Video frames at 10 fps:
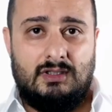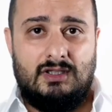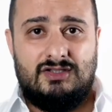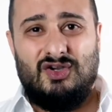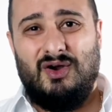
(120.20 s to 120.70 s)

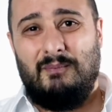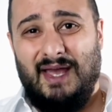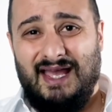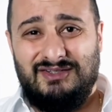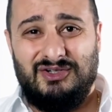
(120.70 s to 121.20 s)
So a
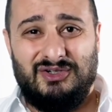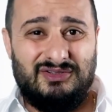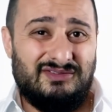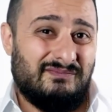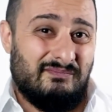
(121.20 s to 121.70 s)
bad
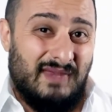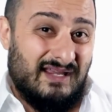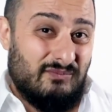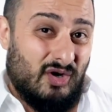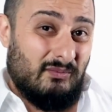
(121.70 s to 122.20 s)
goal,
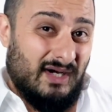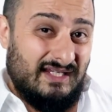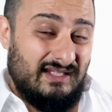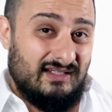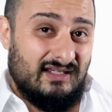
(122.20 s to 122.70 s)
make more
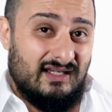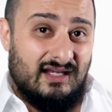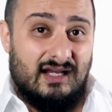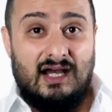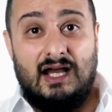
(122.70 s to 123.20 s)
money.
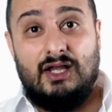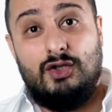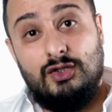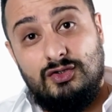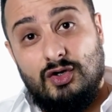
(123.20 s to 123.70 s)
A
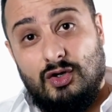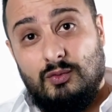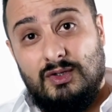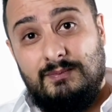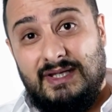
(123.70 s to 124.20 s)
good goal
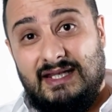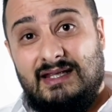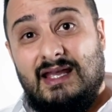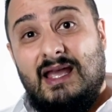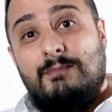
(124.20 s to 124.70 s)
would
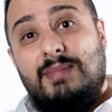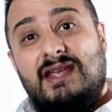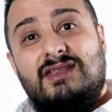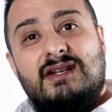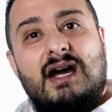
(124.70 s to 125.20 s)
be
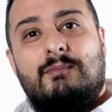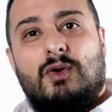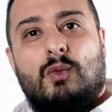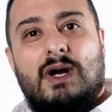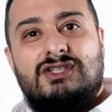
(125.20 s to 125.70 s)
the number
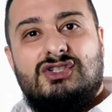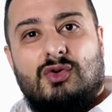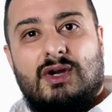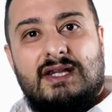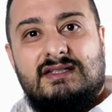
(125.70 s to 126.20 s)
one
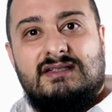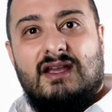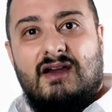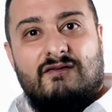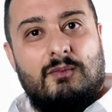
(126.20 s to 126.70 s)
choice
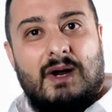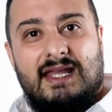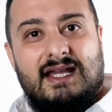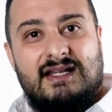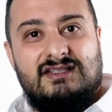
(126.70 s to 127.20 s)
for my
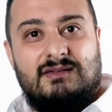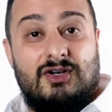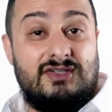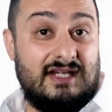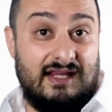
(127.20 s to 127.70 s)

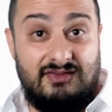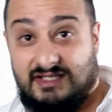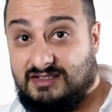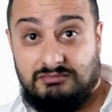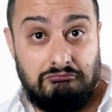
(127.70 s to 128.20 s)
customers in
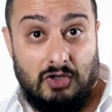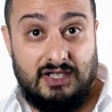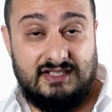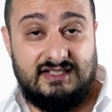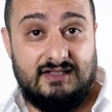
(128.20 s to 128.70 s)
this
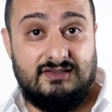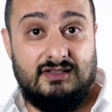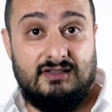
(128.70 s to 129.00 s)
market sector.